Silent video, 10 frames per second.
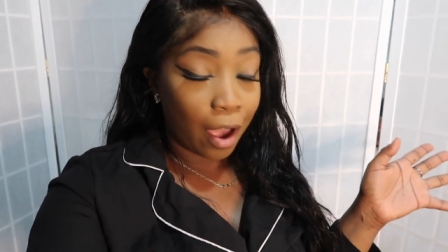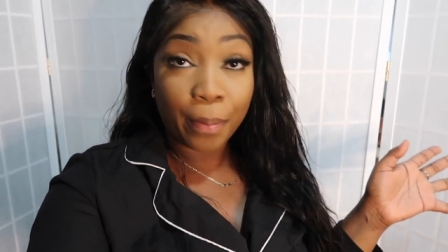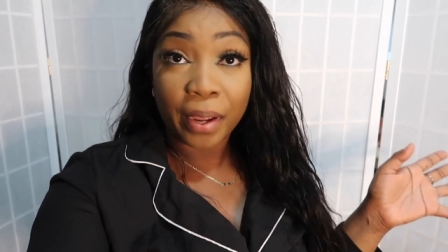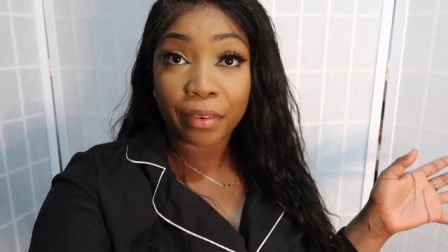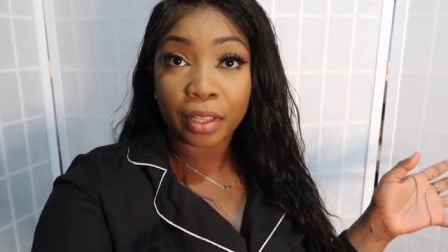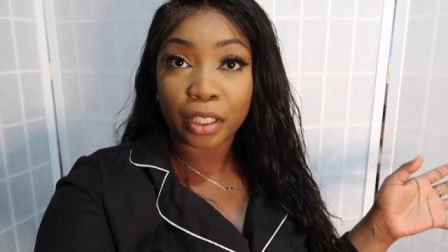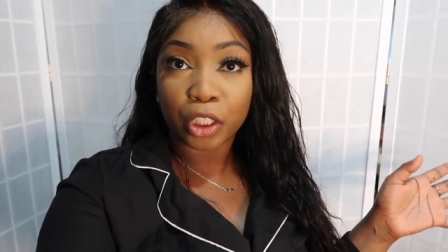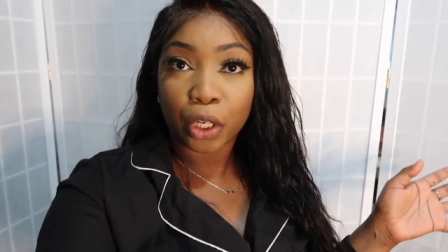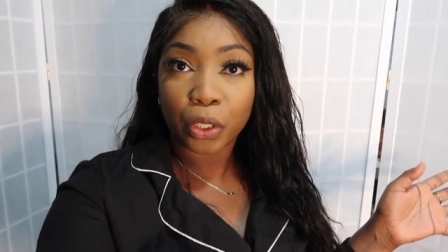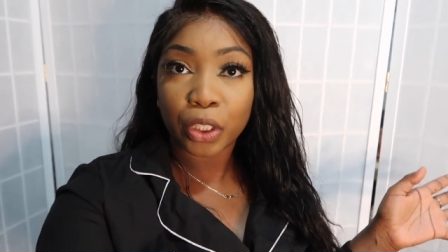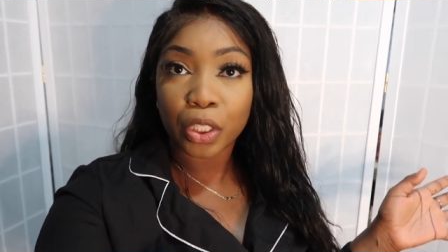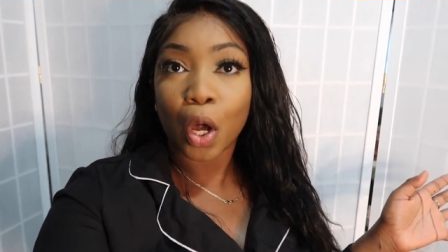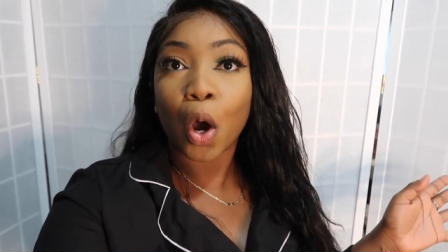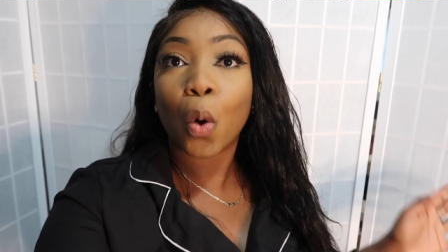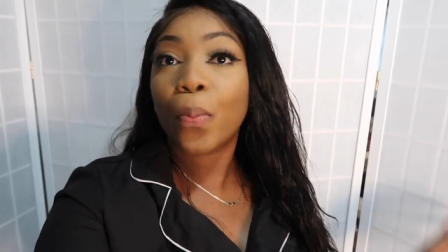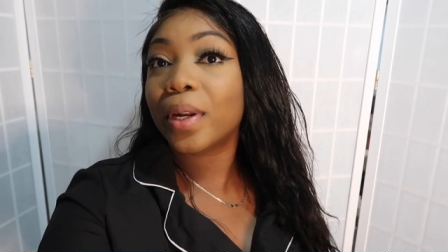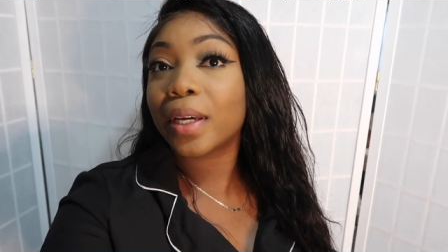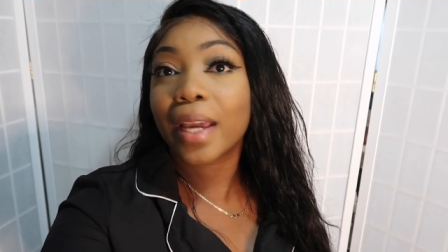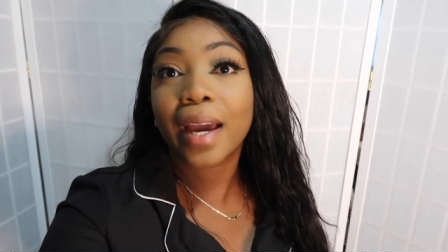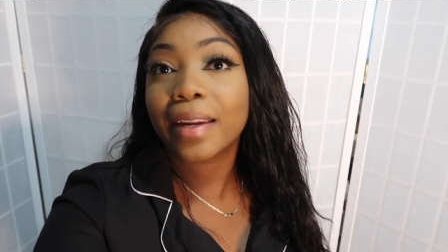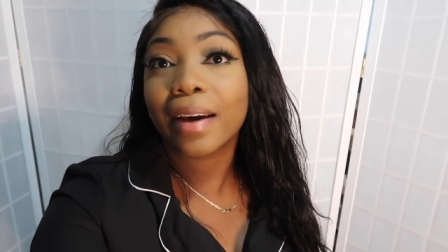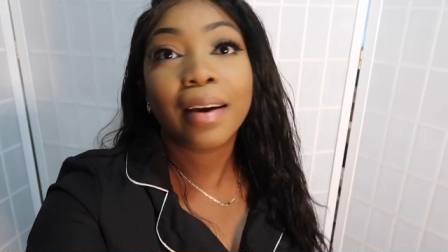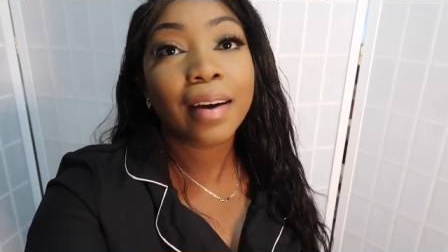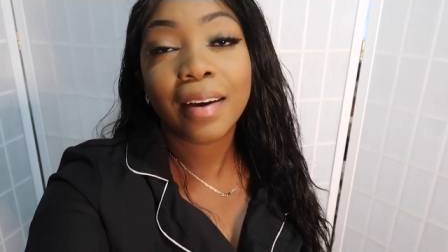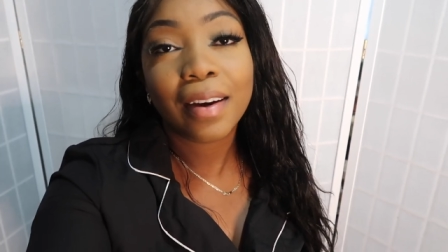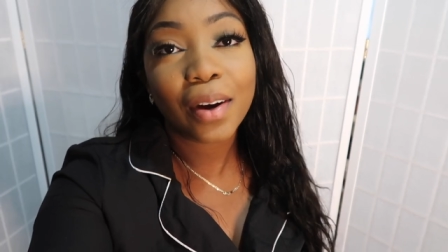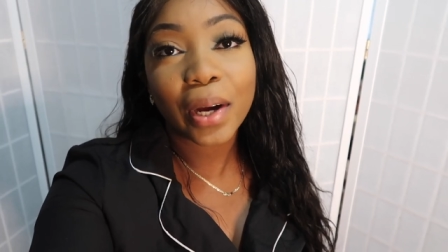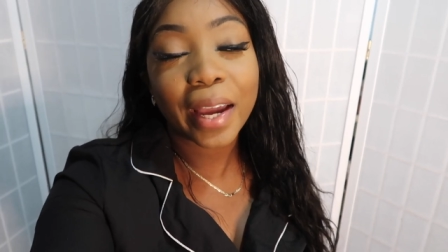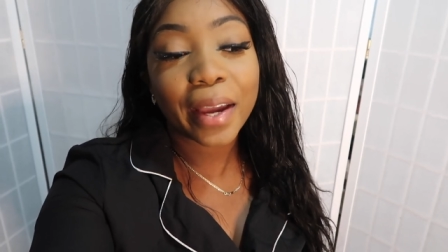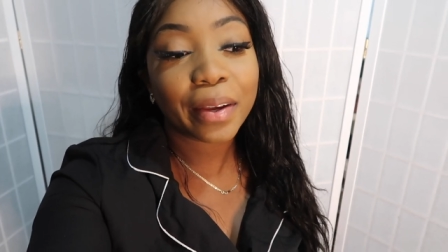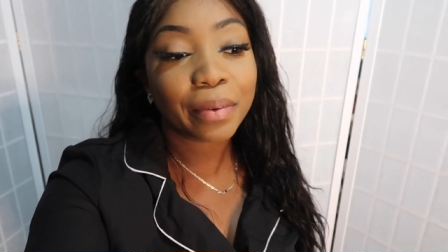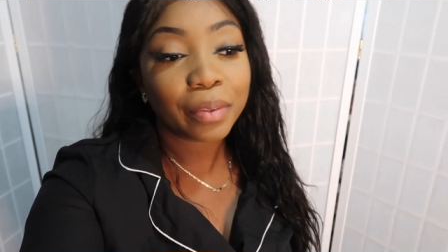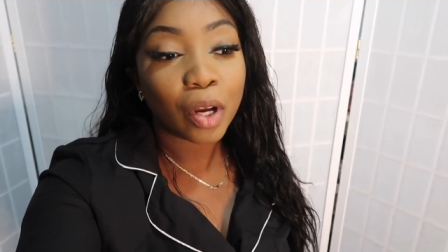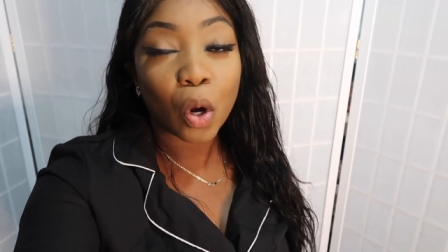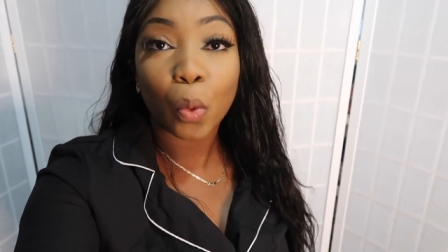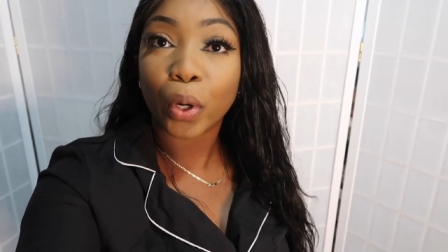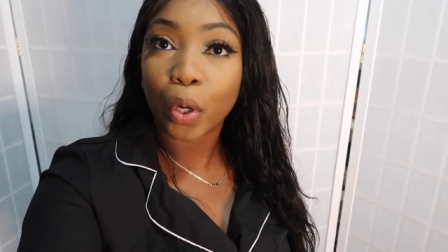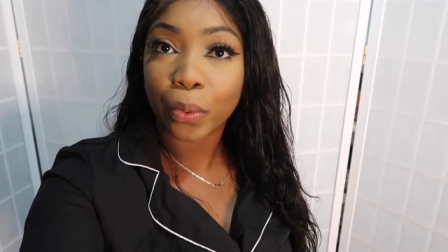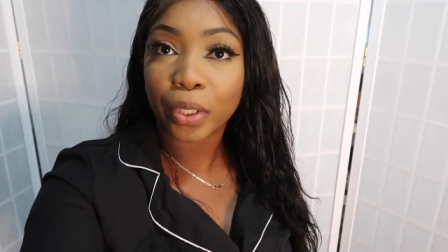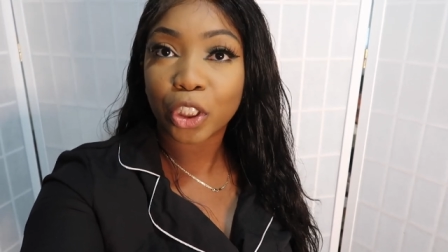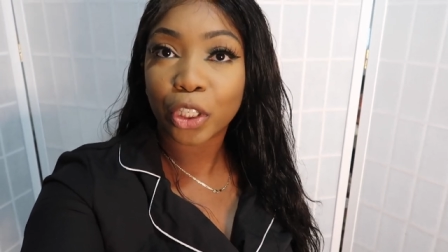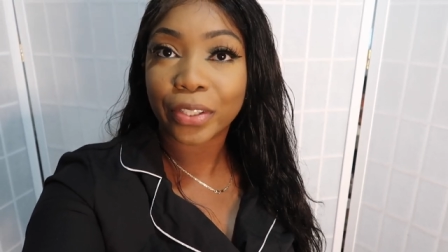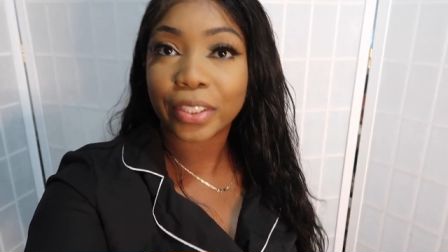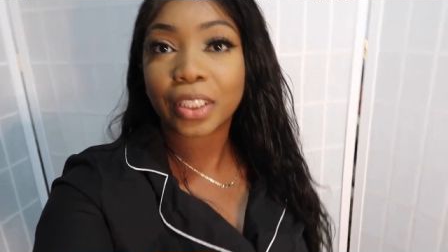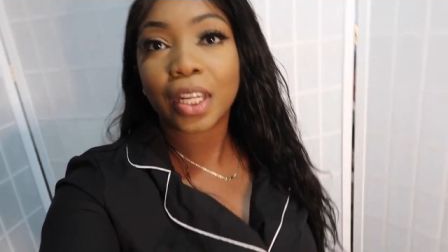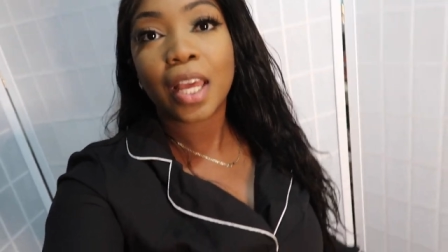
apparently churches are open again okay we're going to church